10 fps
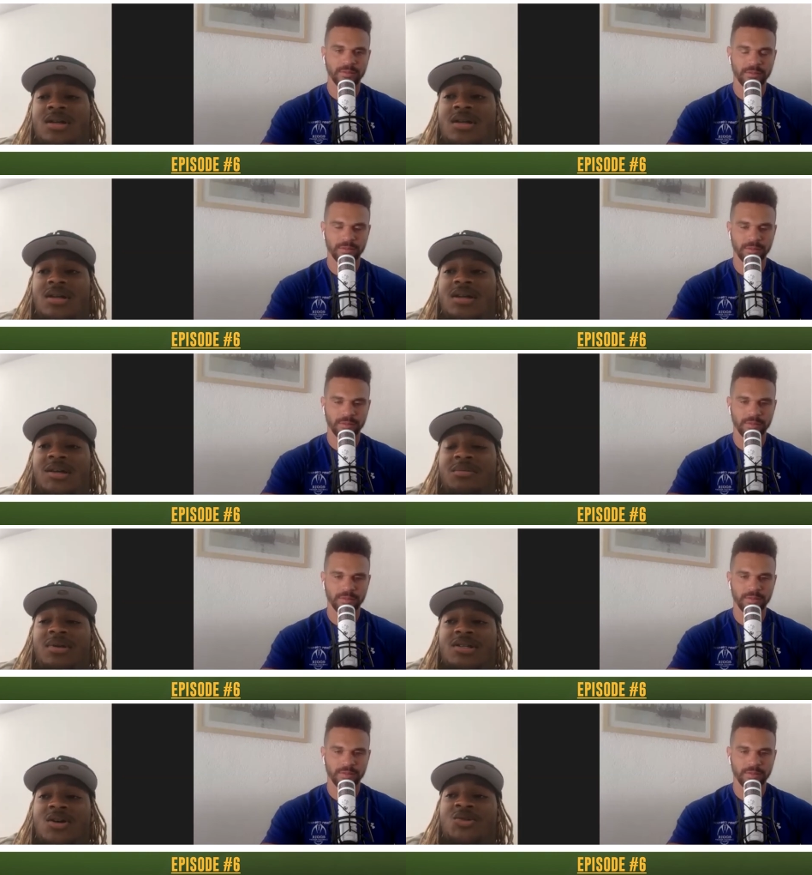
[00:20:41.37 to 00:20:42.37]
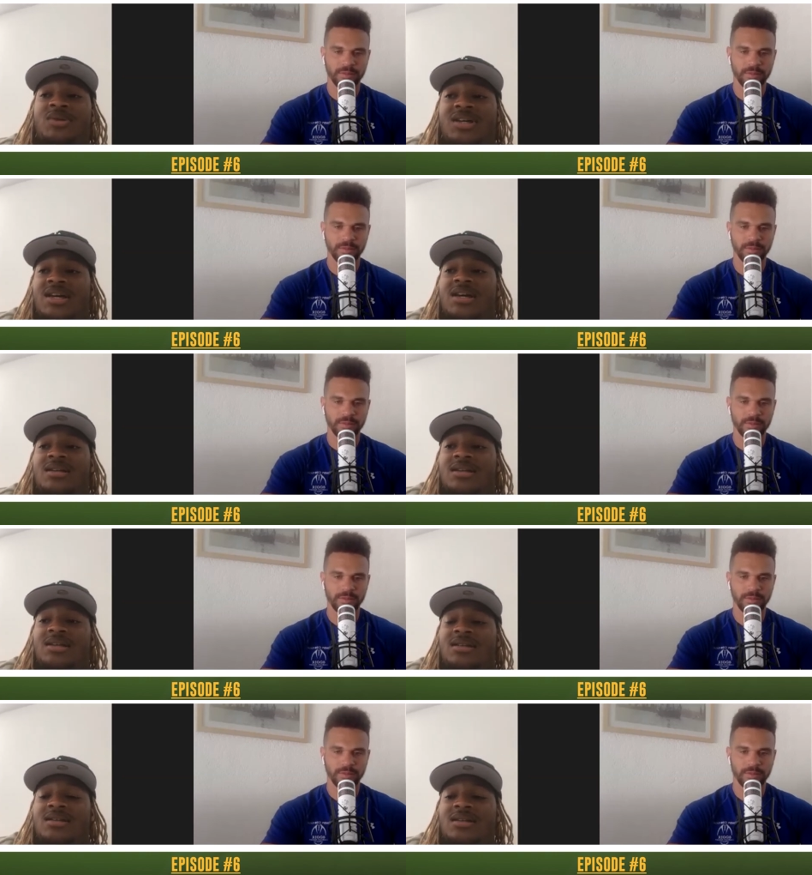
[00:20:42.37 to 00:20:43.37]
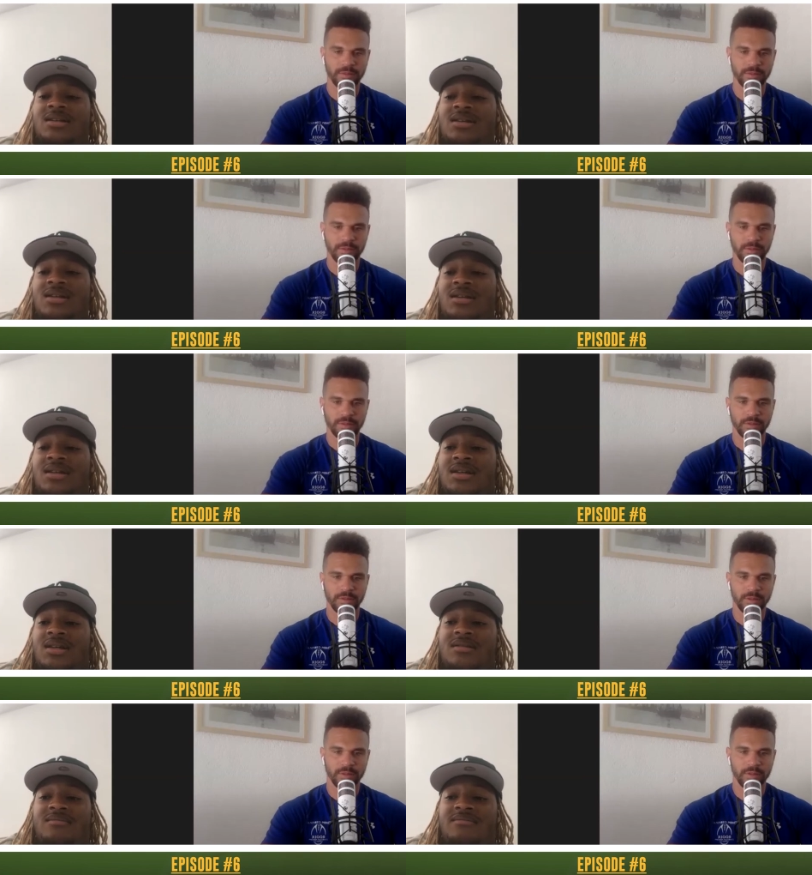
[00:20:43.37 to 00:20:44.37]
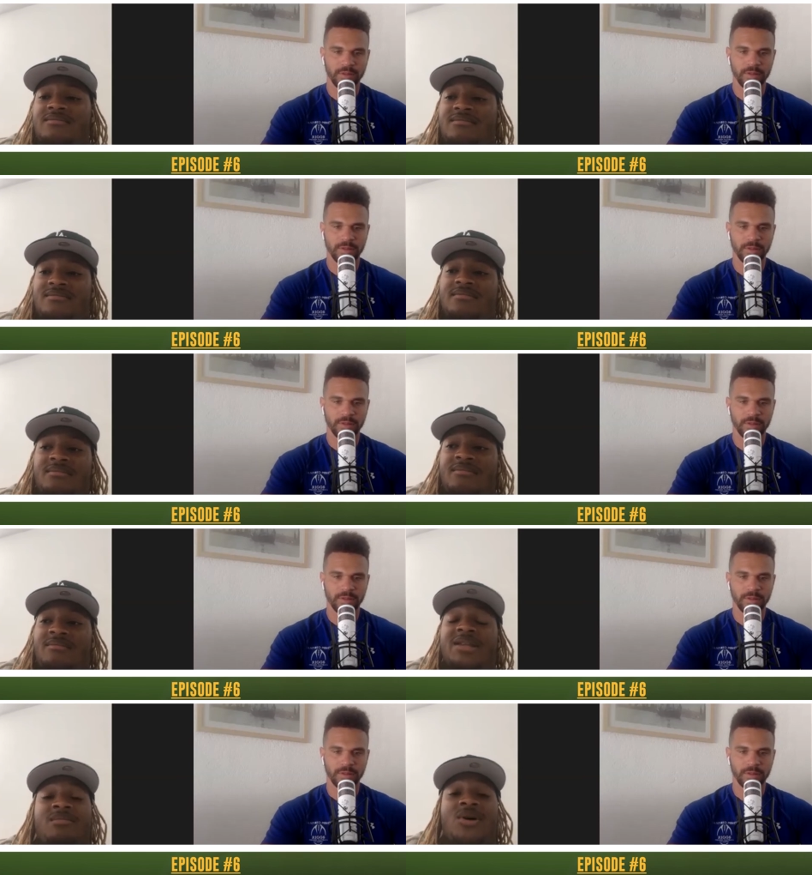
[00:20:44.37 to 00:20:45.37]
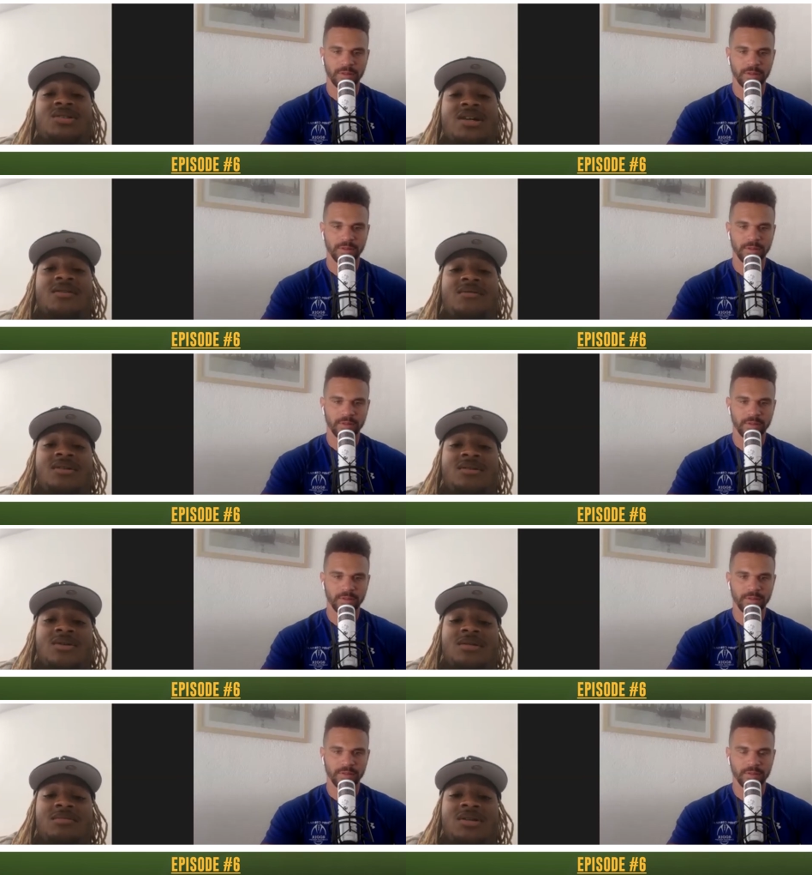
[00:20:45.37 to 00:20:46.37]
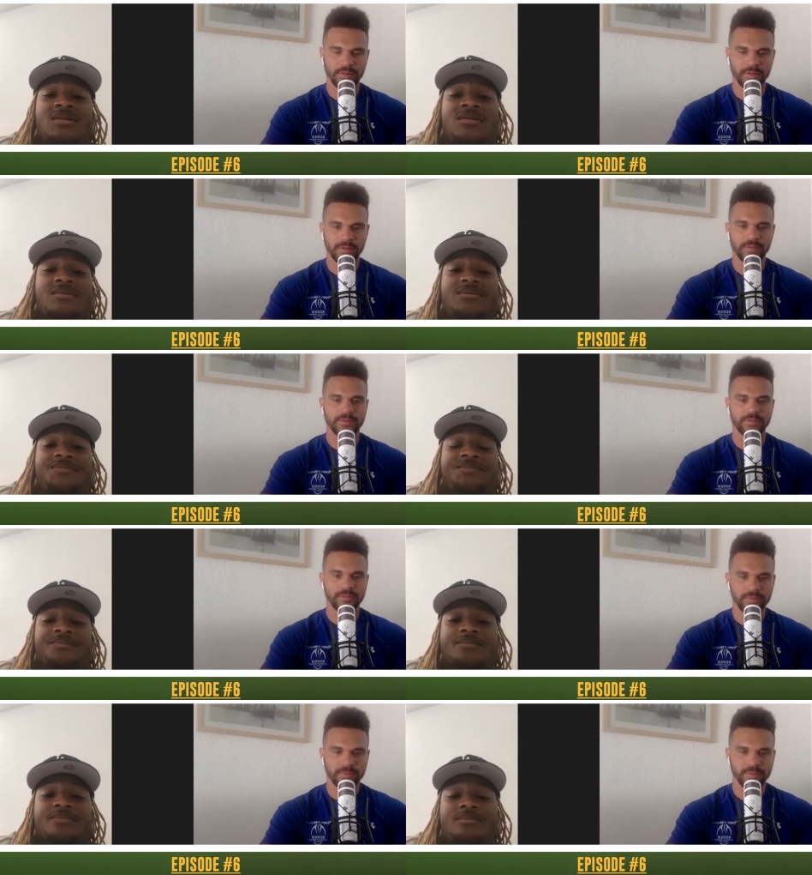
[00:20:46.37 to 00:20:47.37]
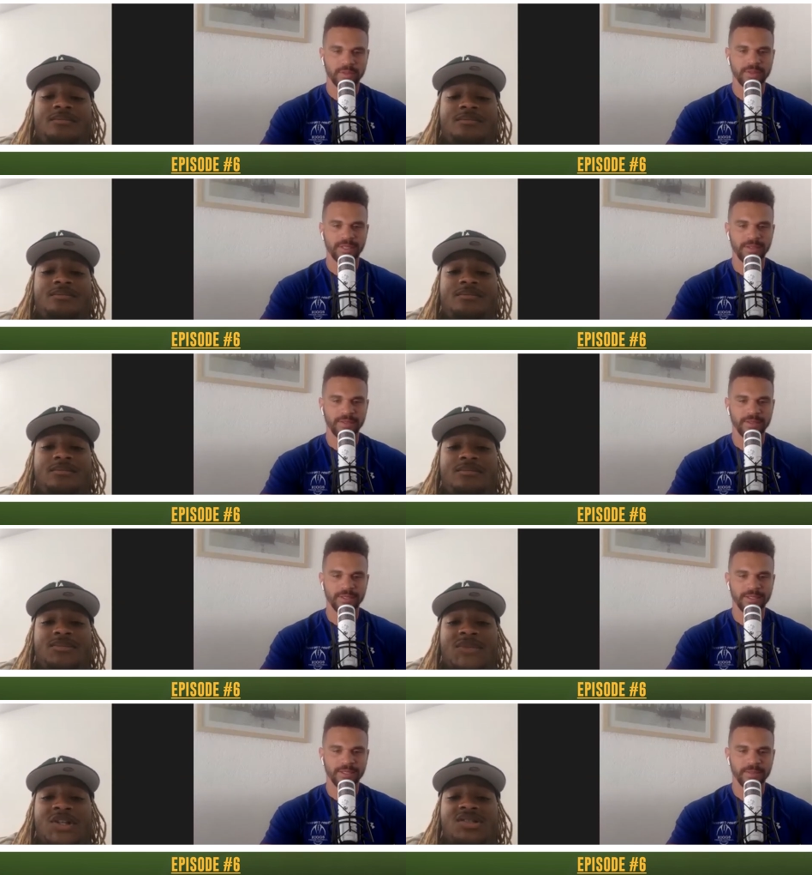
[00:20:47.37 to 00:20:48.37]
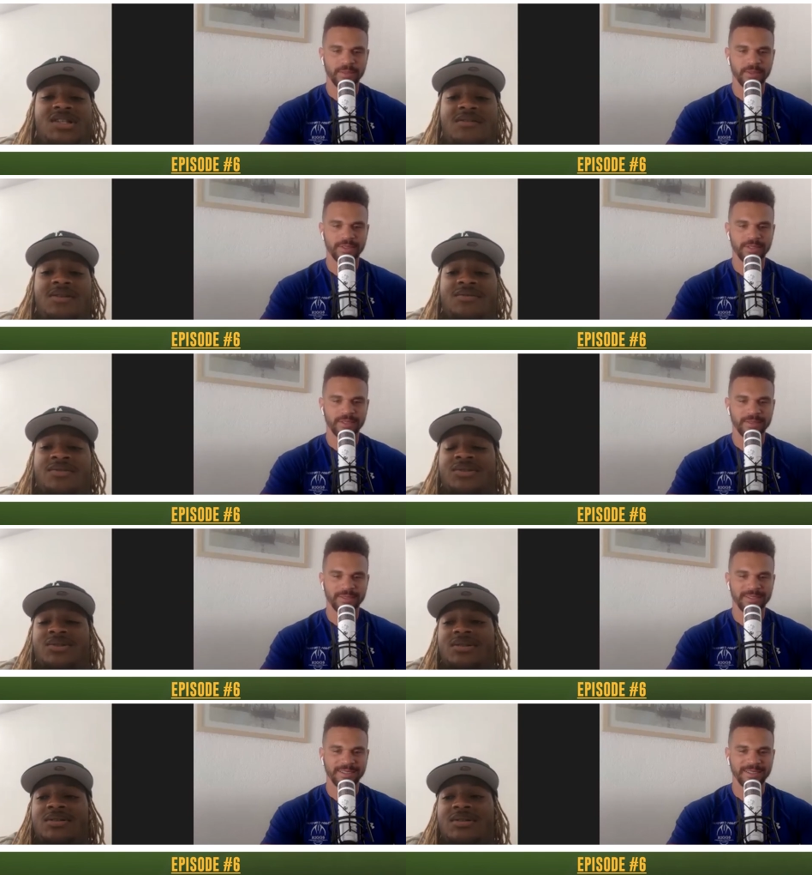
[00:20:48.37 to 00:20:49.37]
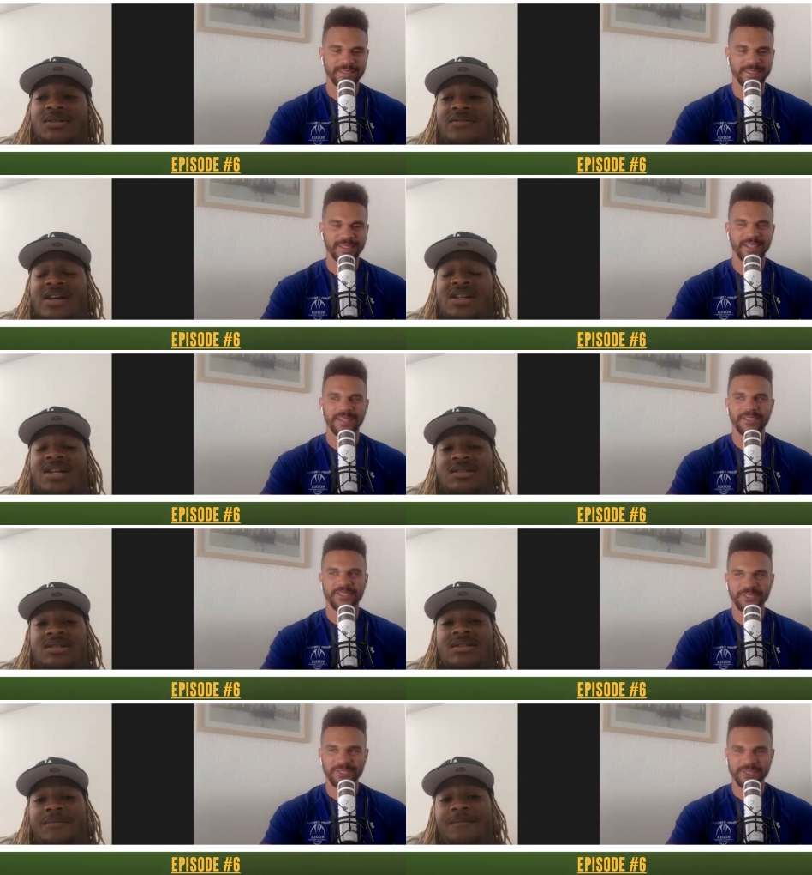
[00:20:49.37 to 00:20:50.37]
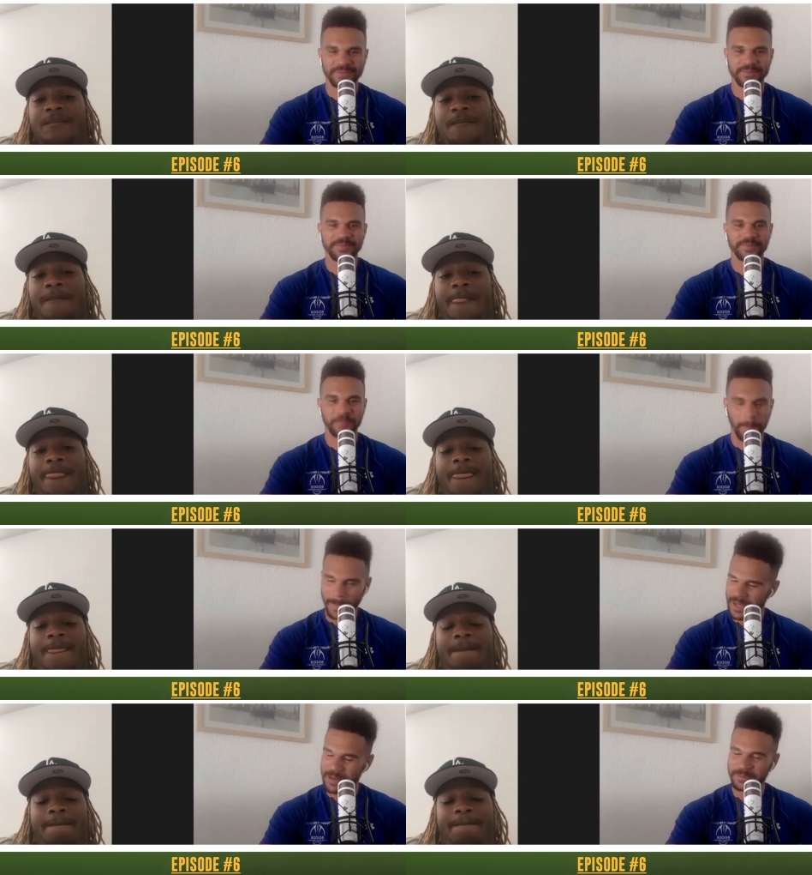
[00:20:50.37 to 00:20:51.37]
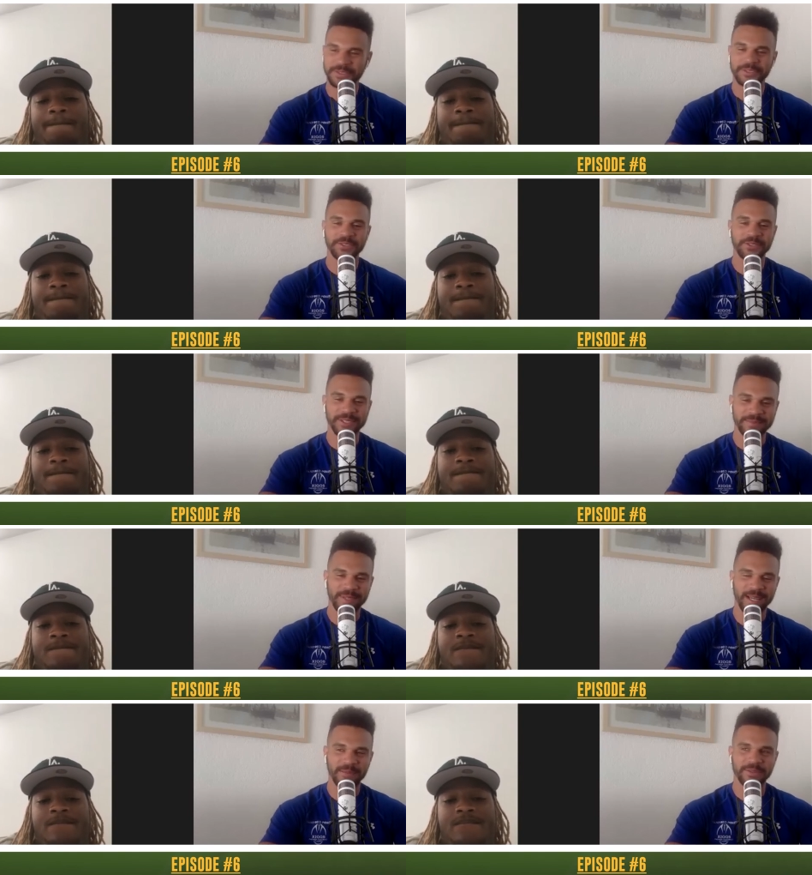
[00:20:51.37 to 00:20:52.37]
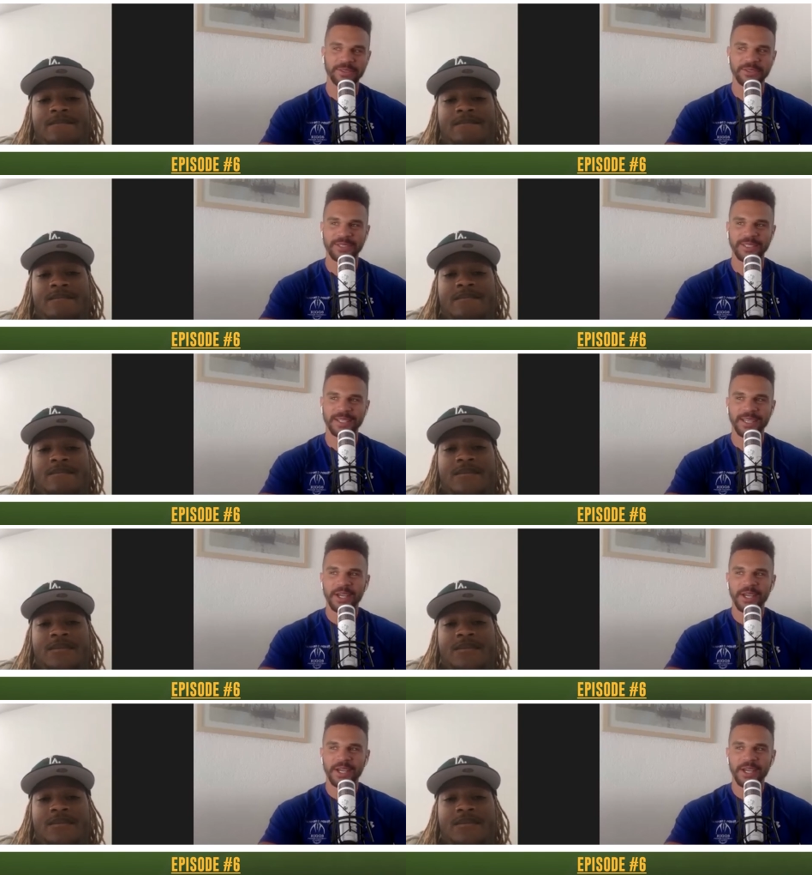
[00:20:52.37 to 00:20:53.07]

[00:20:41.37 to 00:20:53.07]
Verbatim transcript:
Speaker 1: and, keep it as long as we can and, and and make the most out of it. You know what I mean?
Speaker 2: Most definitely.
Speaker 1: Longevity Most definitely. for sure. Financially.
Speaker 2: Long- Absolutely, absolutely.